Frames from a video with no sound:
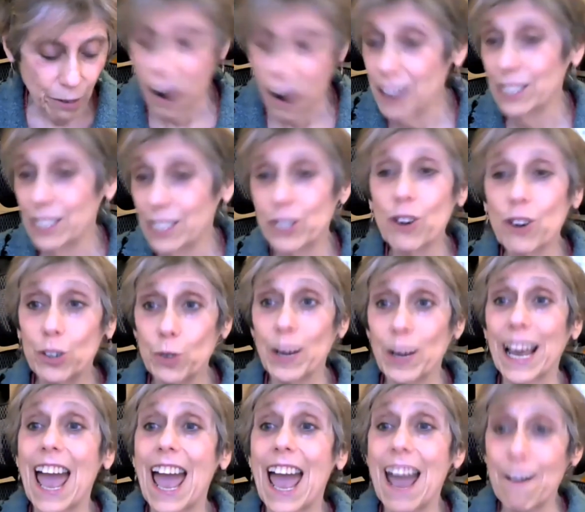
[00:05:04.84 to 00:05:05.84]
I started
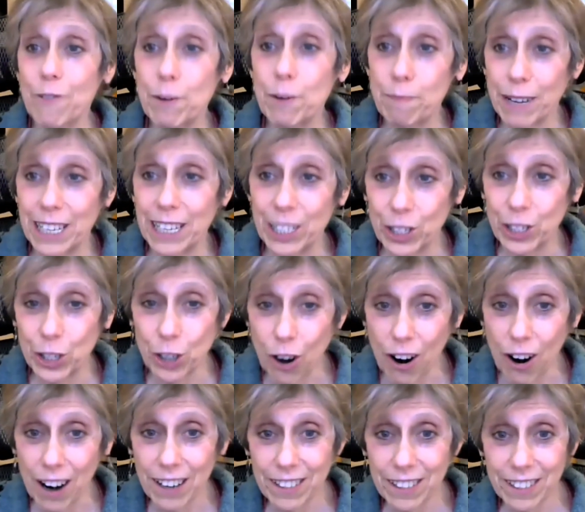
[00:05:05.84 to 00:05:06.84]
doing everybody's
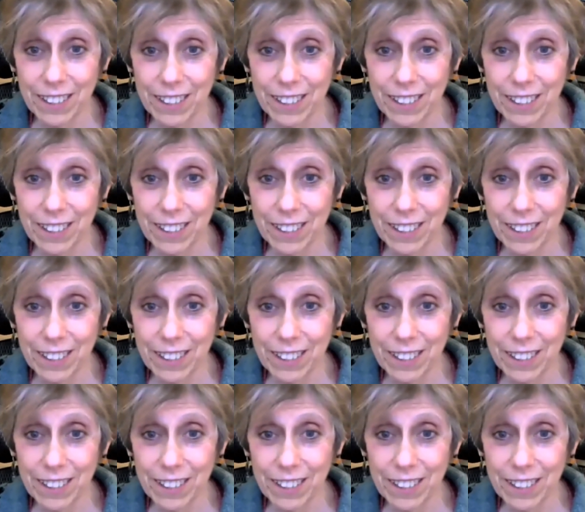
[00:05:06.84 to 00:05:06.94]
chart